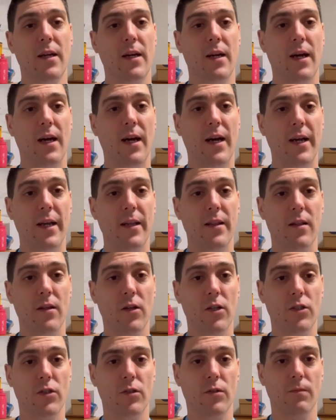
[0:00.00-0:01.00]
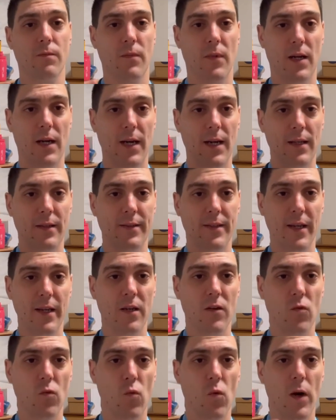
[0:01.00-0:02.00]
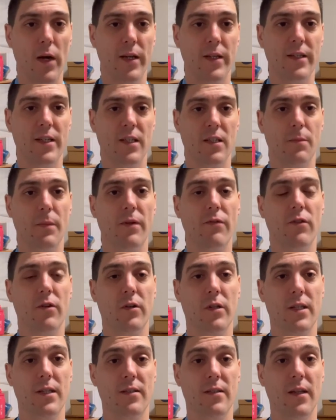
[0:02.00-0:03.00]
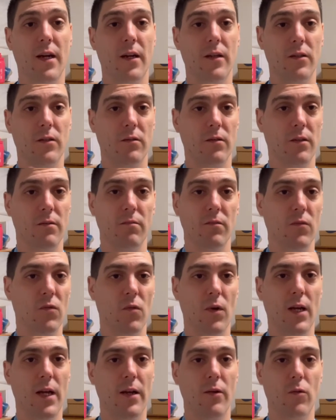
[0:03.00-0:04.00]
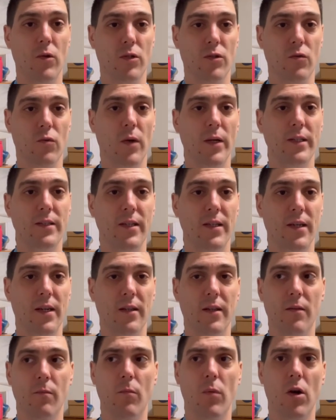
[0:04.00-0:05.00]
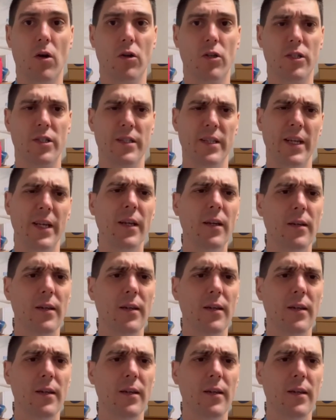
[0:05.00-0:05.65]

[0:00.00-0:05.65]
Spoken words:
I thought I'll take one just before the start, and while I was waiting I think block C,